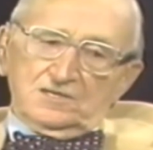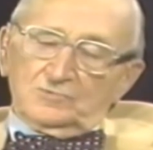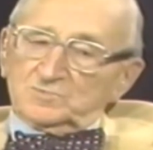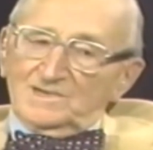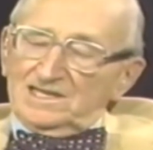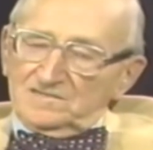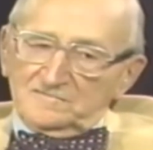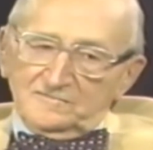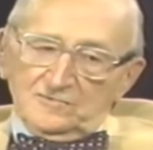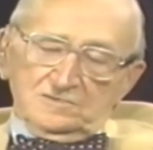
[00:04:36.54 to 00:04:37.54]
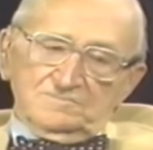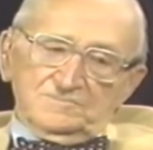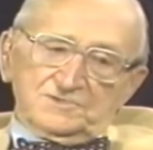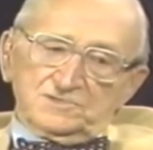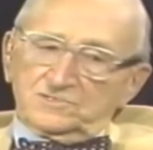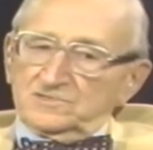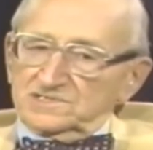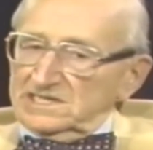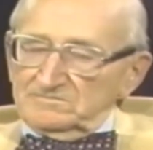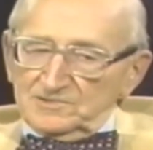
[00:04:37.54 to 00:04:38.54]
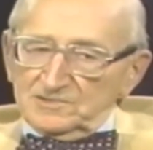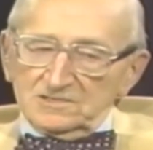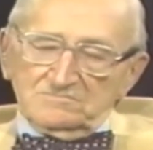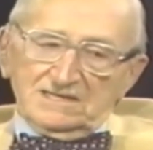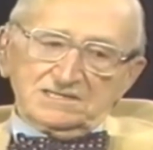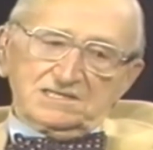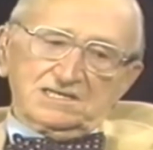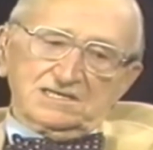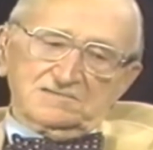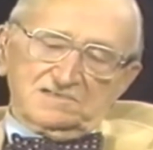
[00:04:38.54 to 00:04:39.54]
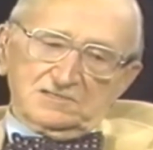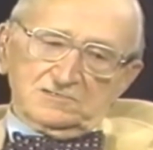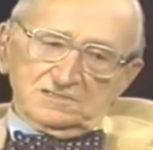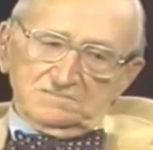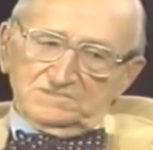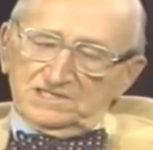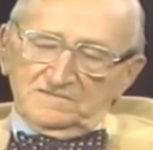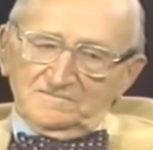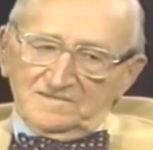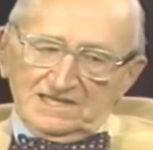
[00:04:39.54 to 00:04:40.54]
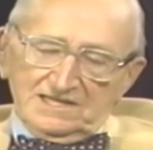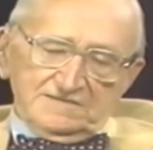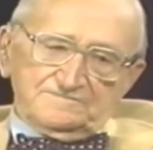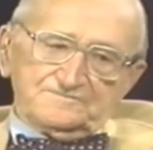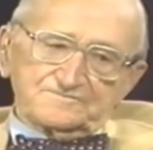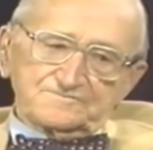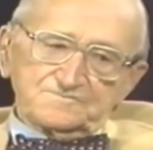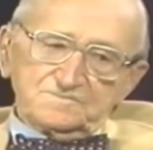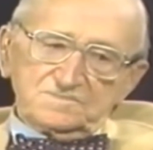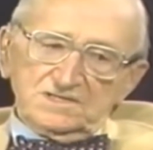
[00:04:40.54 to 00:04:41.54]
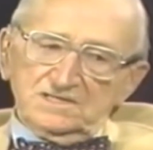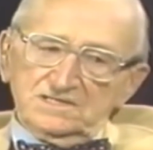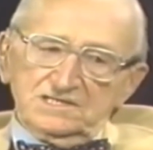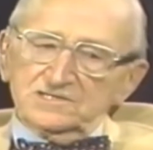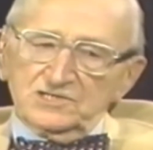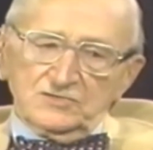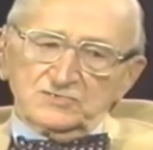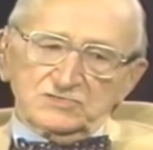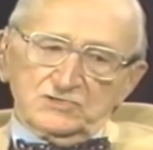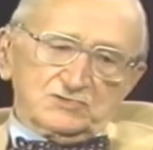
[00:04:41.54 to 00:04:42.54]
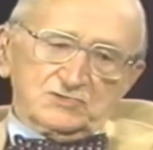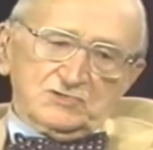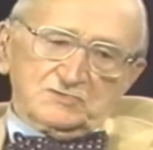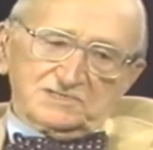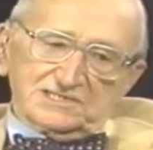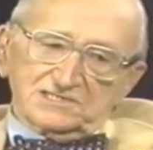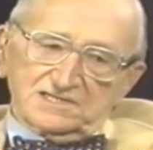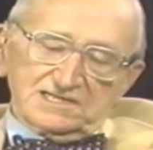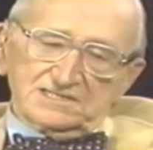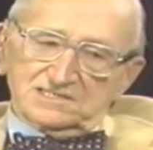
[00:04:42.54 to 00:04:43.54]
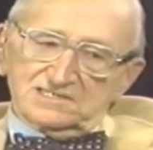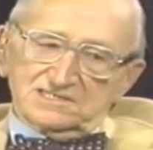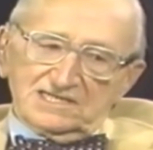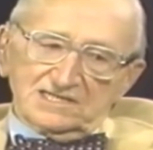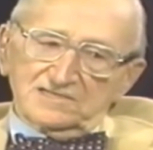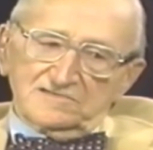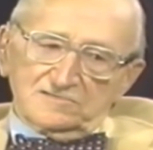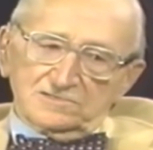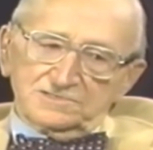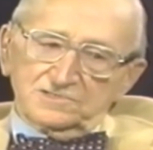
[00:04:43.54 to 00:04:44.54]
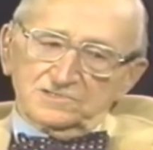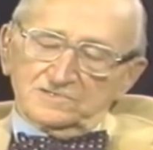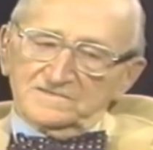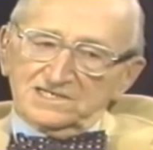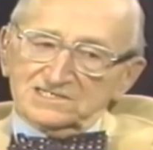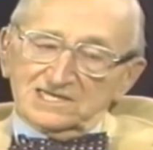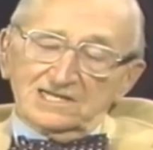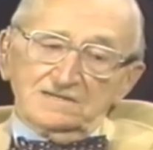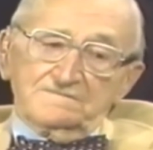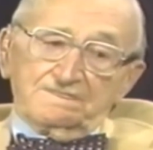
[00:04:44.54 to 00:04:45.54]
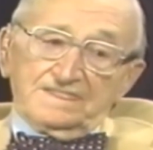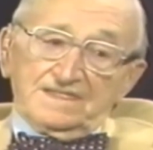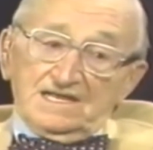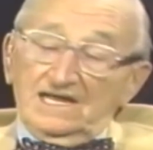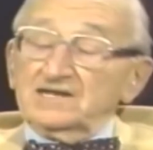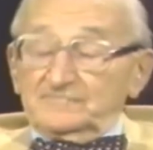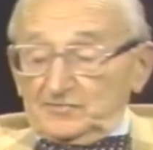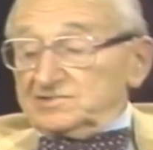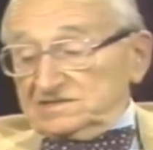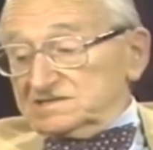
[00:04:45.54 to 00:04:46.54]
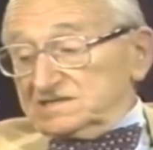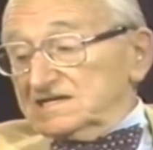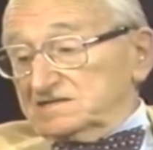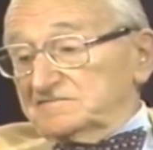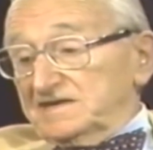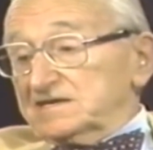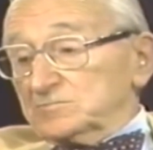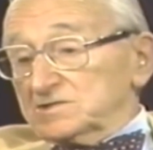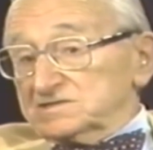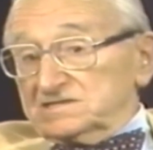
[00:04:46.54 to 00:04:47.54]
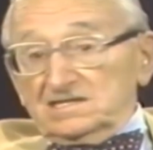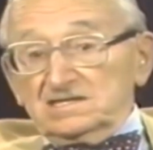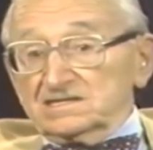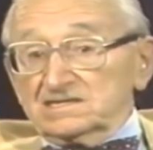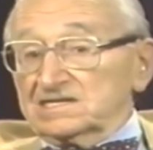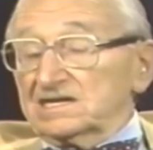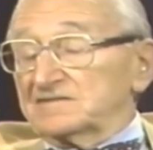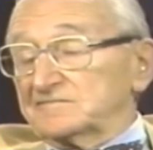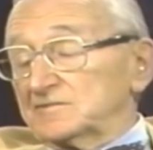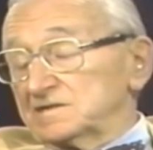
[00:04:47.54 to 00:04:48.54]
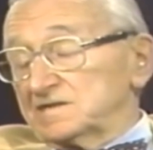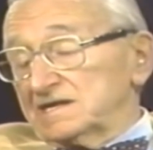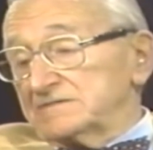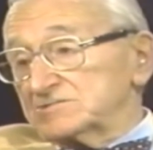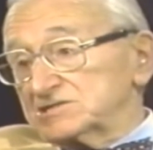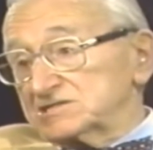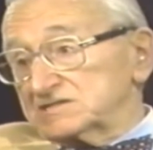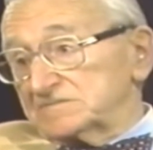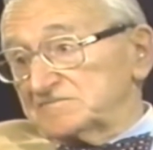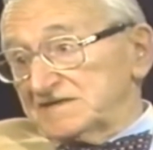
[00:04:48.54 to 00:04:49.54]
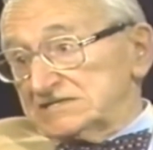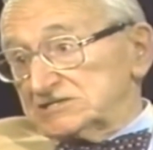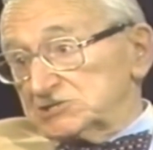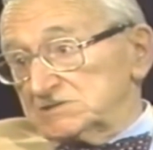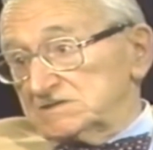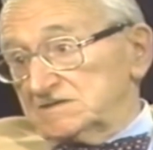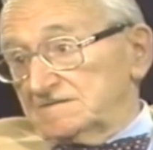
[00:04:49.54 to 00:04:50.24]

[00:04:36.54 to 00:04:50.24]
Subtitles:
He was well informed on contemporary monetary theory, but even there he did not know such things as Henry Thornton or Wicksell. And of course his great effect was he didn't read any foreign language except French.